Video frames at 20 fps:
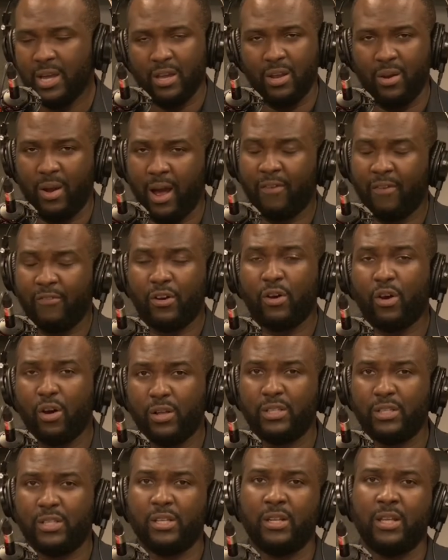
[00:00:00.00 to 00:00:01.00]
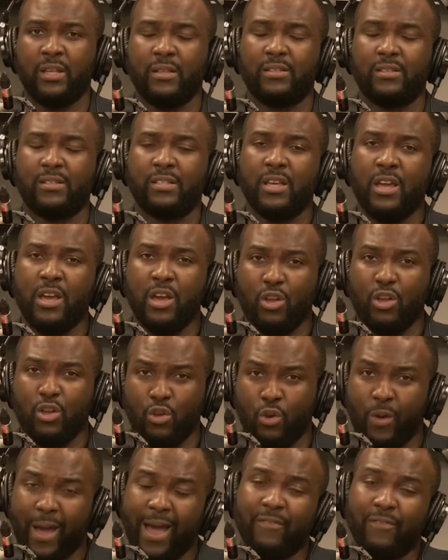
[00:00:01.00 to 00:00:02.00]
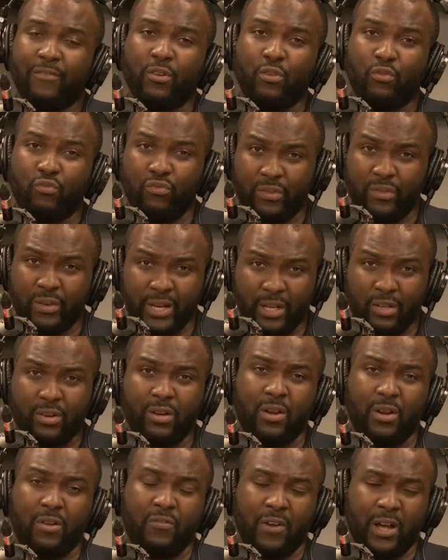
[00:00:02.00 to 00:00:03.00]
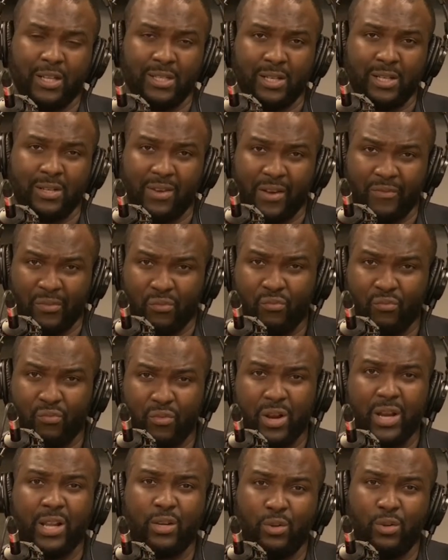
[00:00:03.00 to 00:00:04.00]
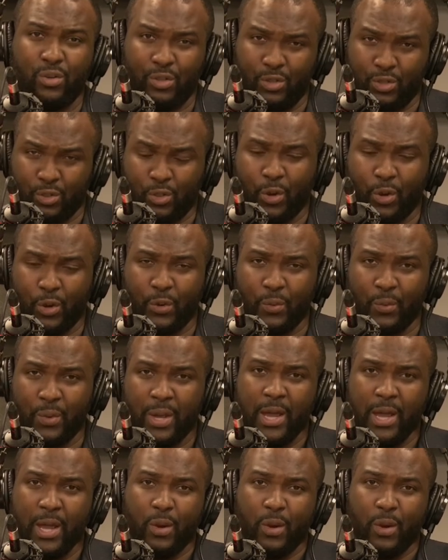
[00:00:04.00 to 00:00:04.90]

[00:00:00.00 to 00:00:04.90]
you know, other continents, you have a really good advantage of having really good soil.